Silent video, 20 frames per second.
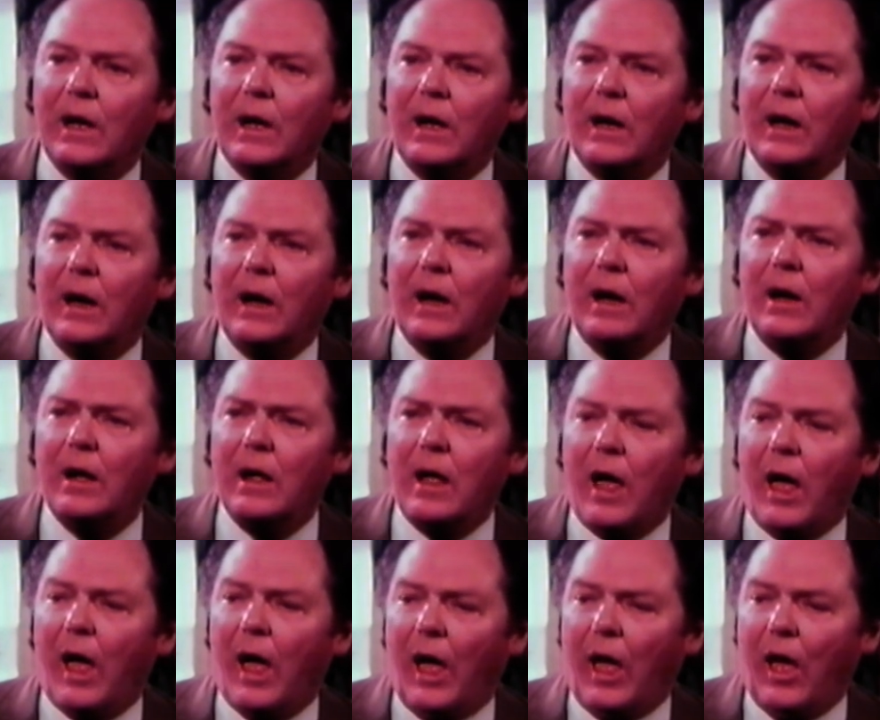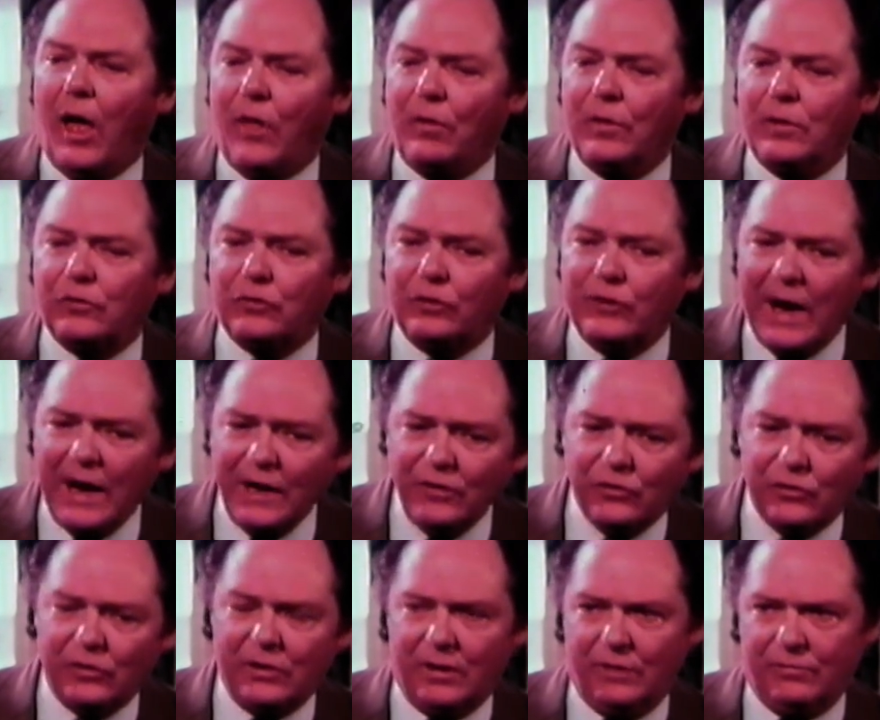I'm struggling for
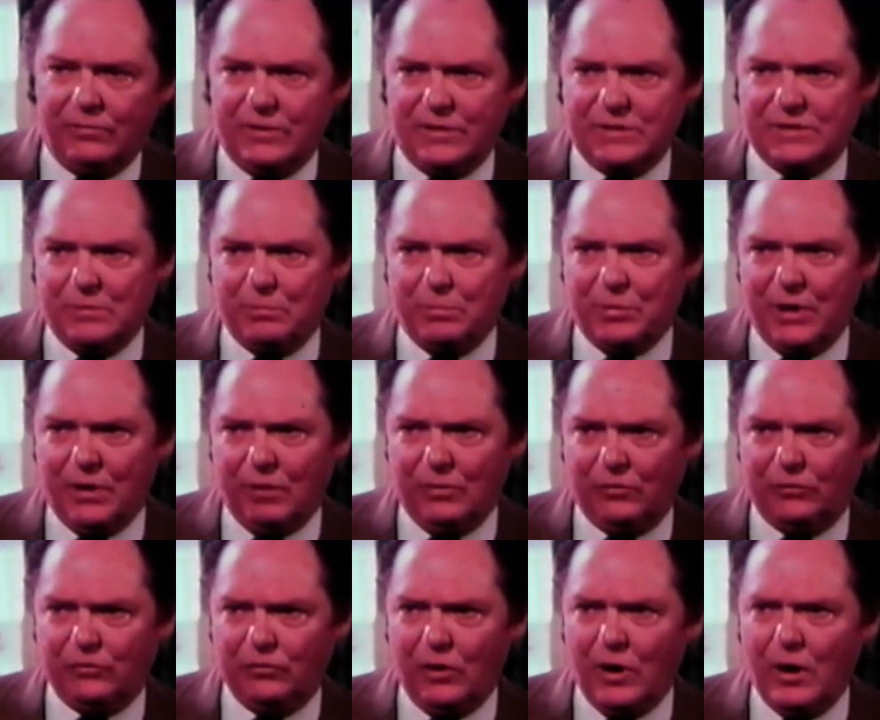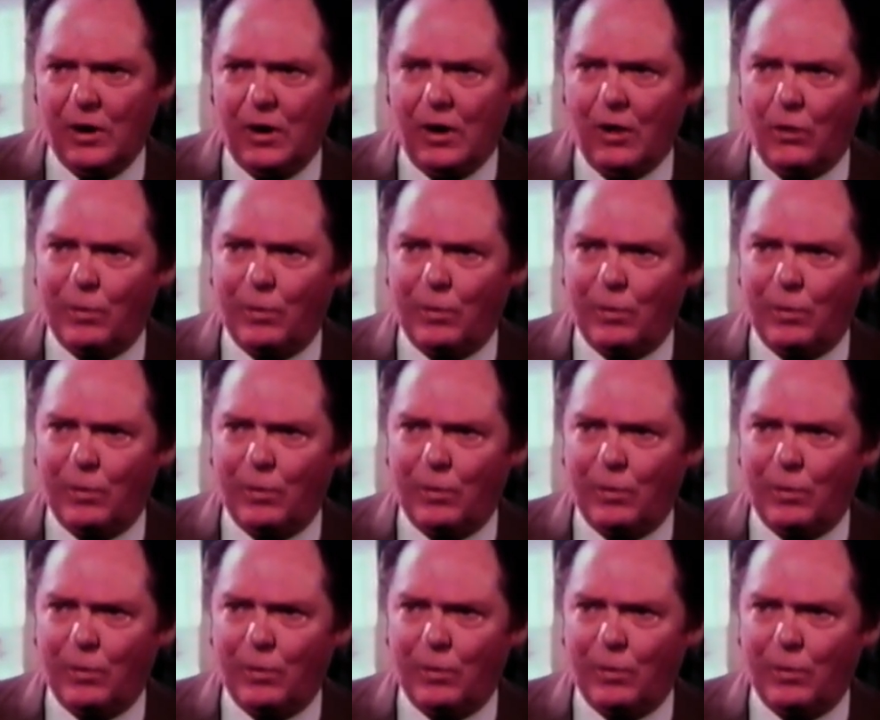all the oppressed in the world.